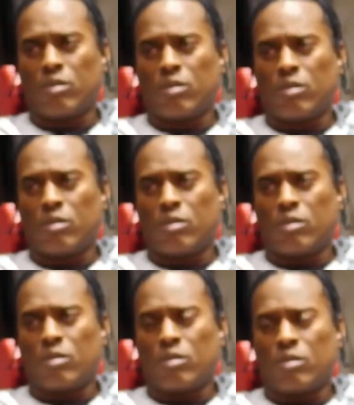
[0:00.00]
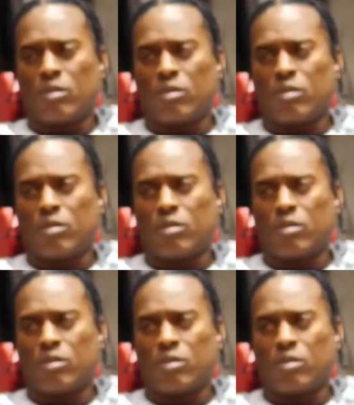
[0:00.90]

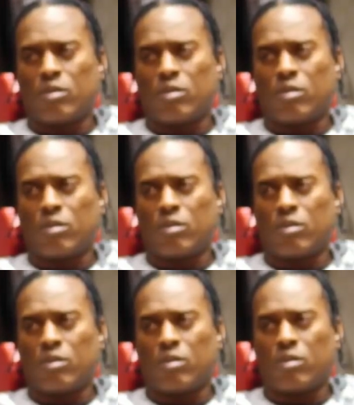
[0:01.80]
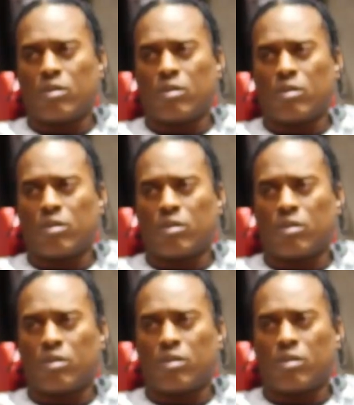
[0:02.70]

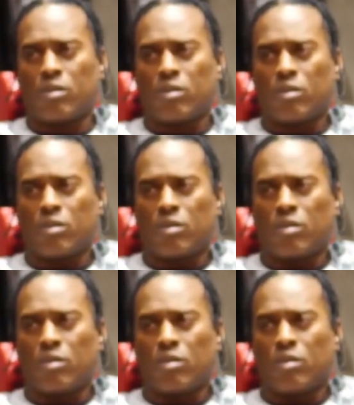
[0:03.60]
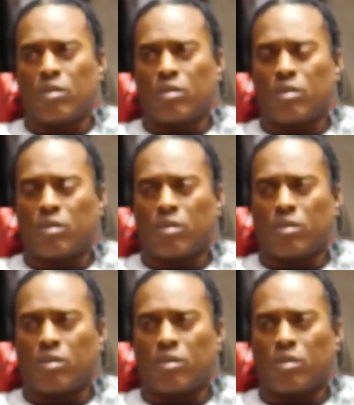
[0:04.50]

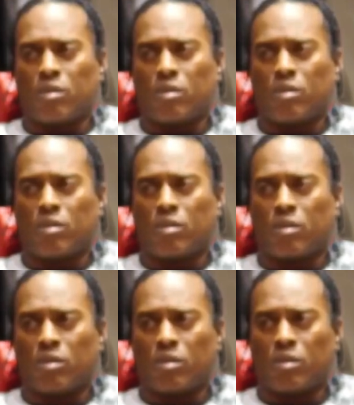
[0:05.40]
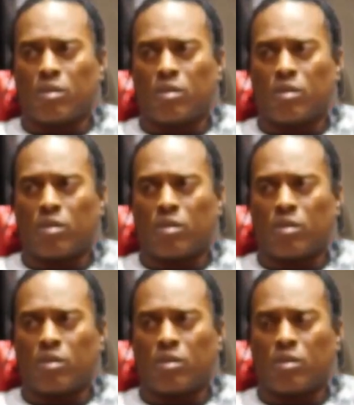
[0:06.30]

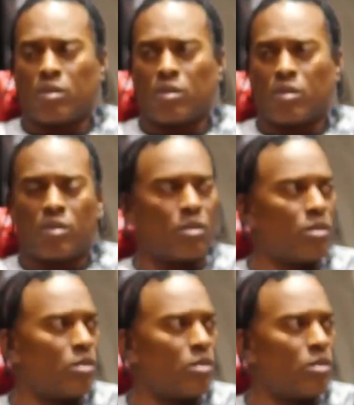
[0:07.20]
(silent)